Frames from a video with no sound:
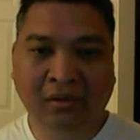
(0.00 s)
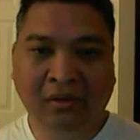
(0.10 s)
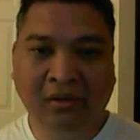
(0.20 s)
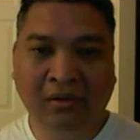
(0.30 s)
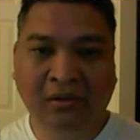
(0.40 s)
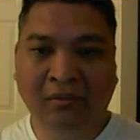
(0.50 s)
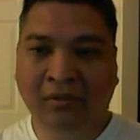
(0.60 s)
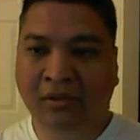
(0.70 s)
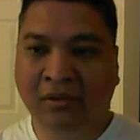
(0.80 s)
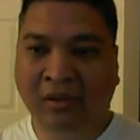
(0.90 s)
and you would
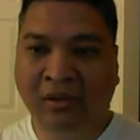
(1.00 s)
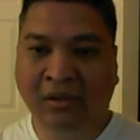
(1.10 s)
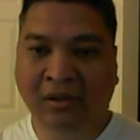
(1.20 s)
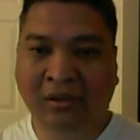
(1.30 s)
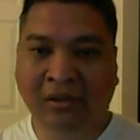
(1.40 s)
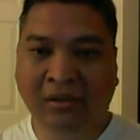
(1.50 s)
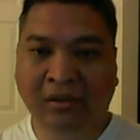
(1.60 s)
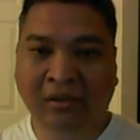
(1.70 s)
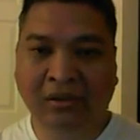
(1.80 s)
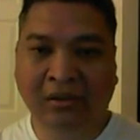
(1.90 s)
see
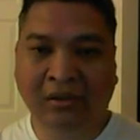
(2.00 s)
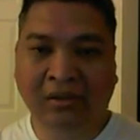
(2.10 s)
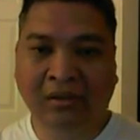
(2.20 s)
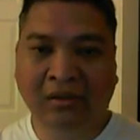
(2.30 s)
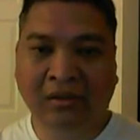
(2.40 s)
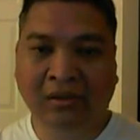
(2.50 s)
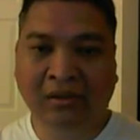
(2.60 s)
it's